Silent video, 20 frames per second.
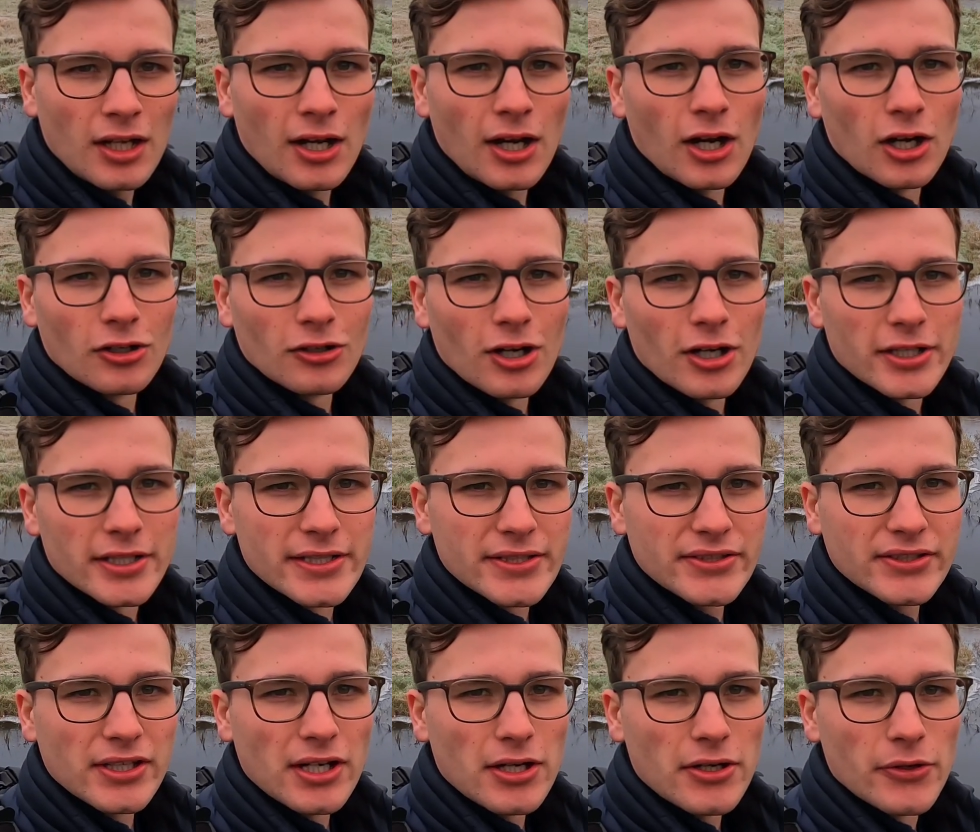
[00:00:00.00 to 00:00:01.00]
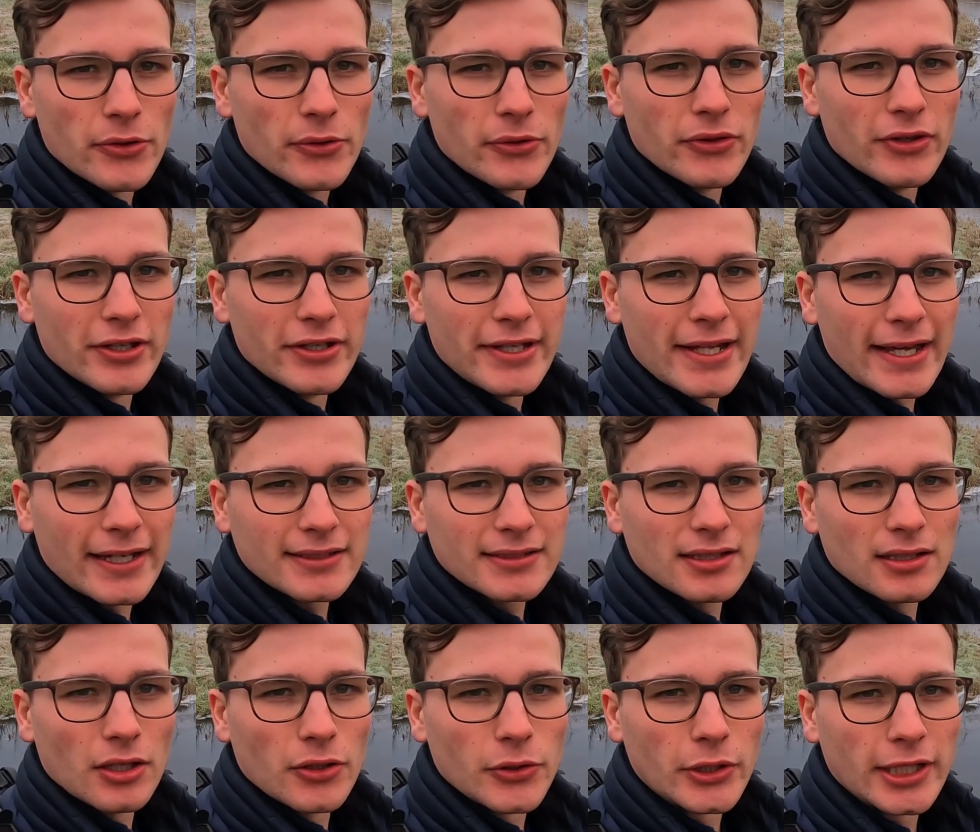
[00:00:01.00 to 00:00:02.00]
Alright, so the next
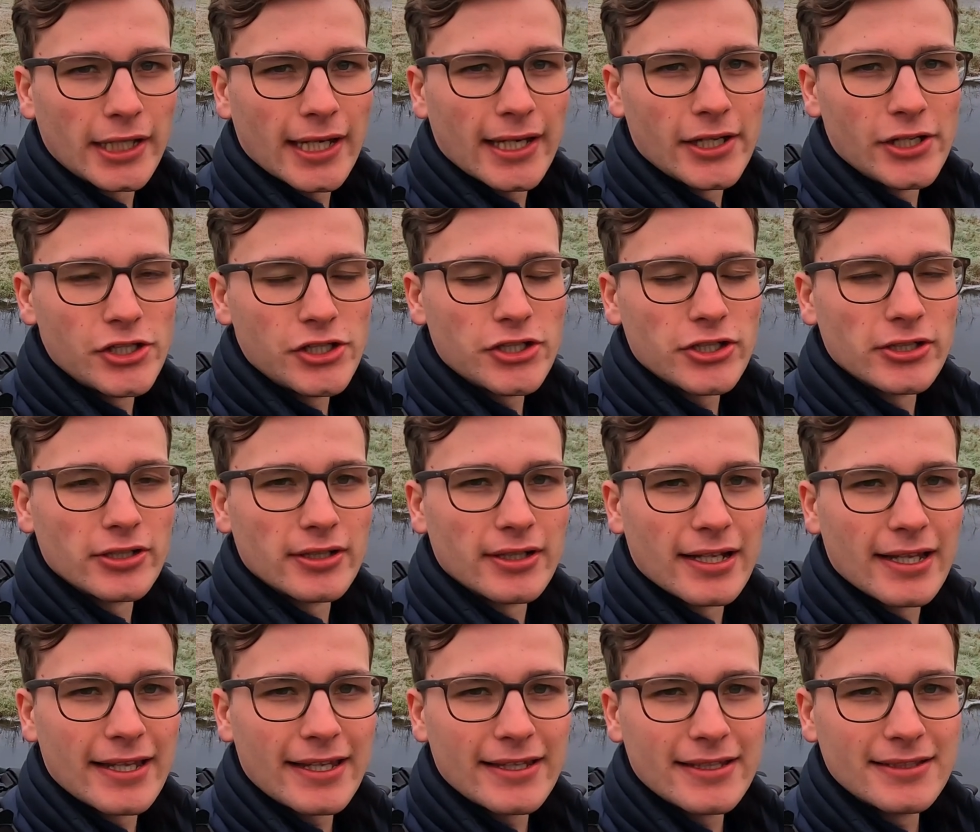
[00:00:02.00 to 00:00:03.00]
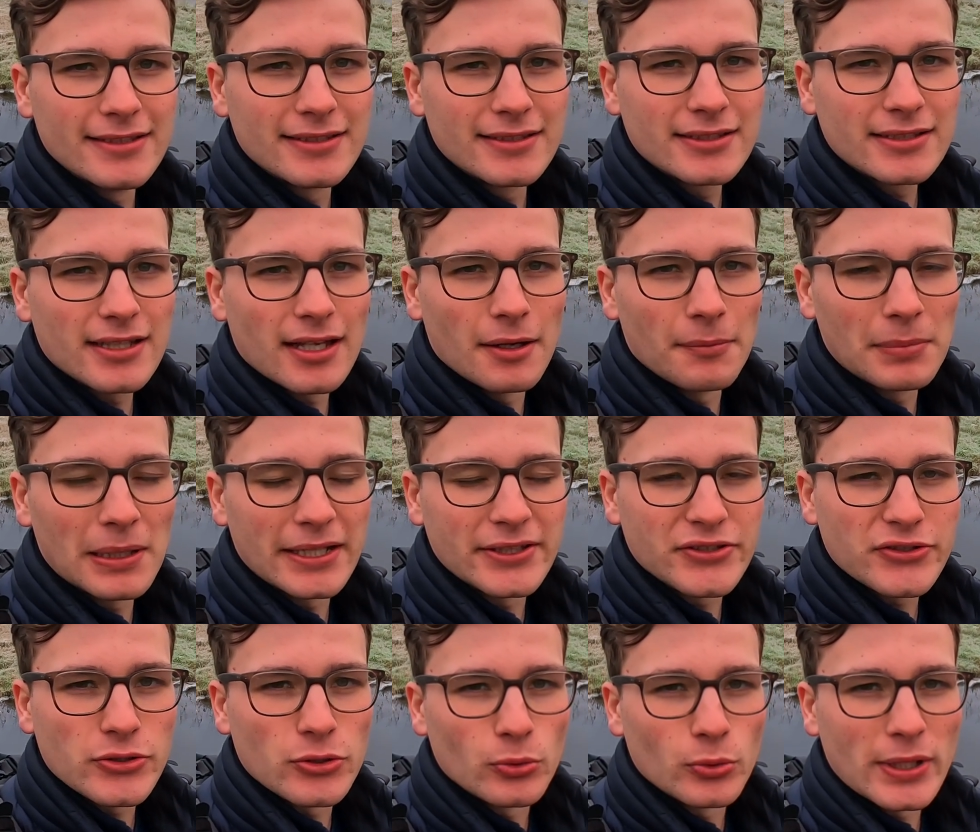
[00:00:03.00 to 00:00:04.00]
location is a place
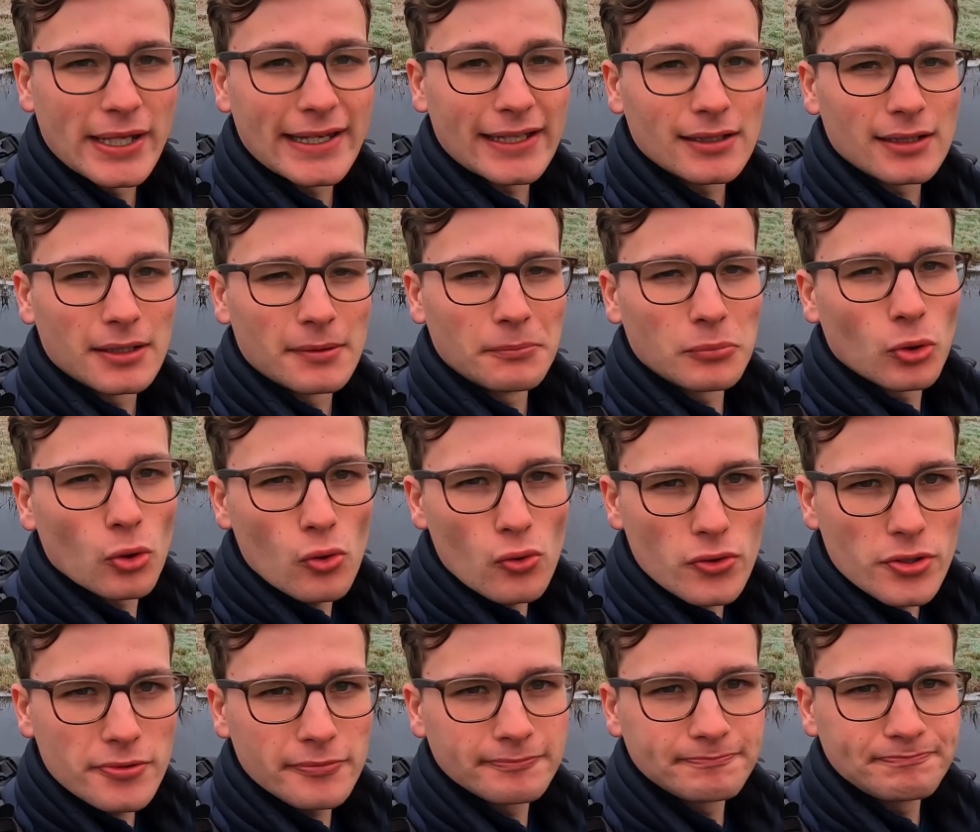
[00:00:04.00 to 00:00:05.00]
called Hickling Broad.